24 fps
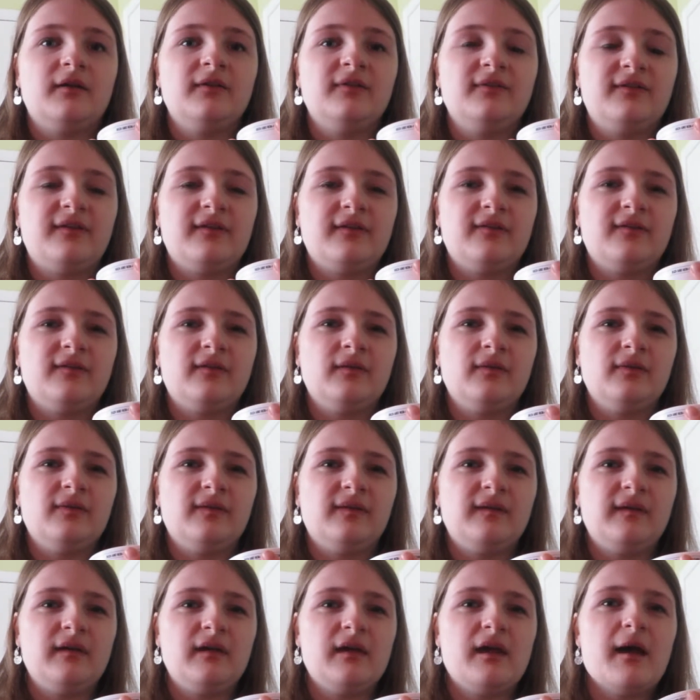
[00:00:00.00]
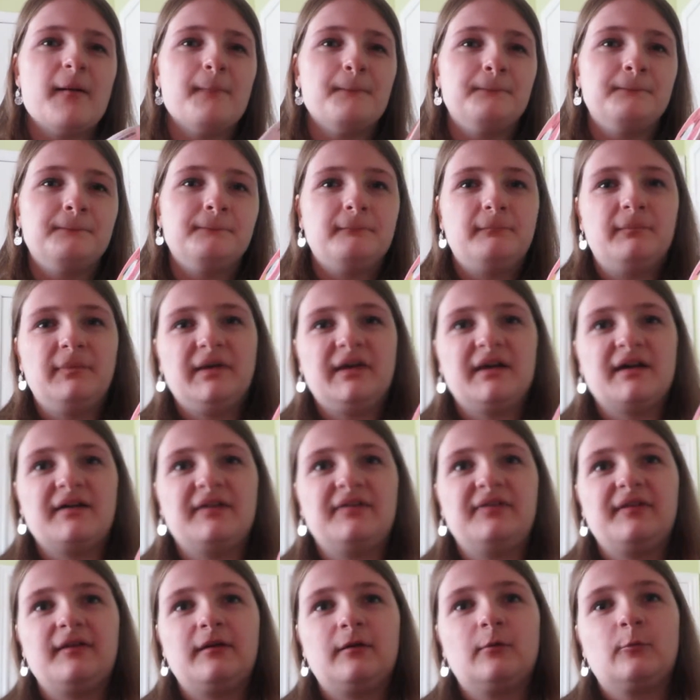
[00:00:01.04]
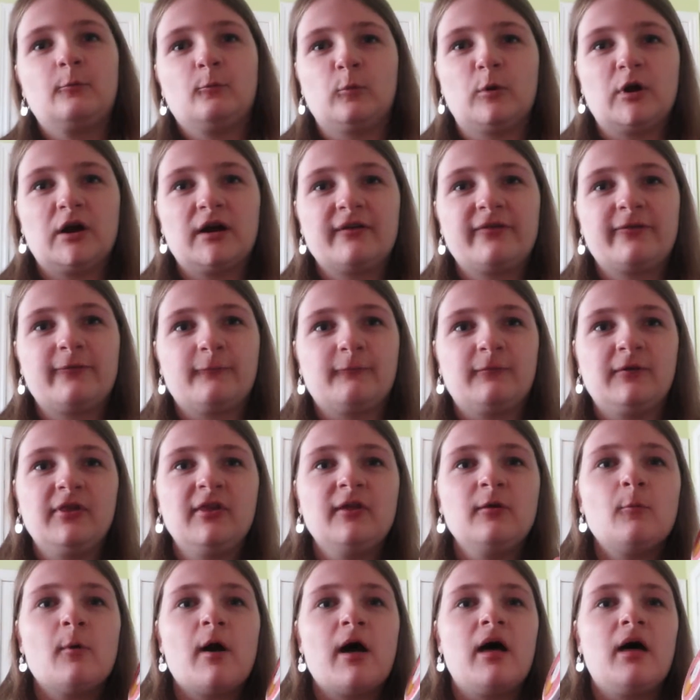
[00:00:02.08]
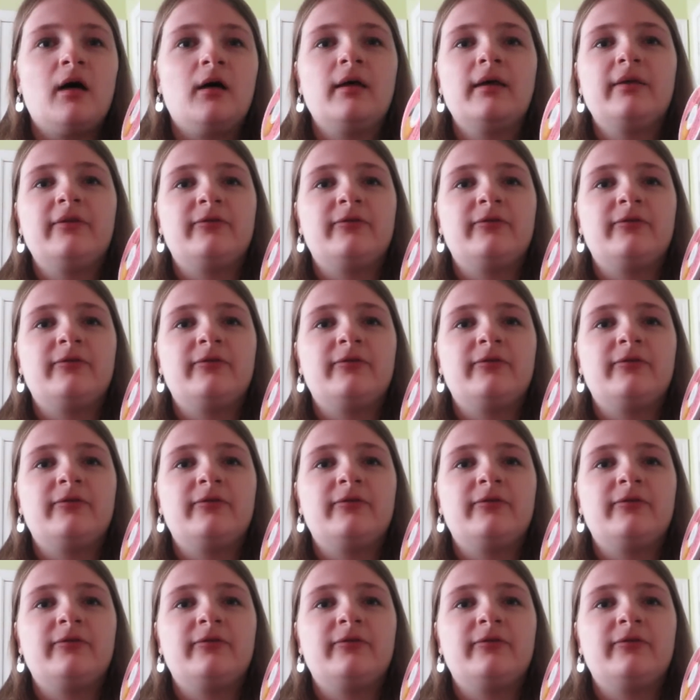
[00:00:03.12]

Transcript: consistency, because it works really well,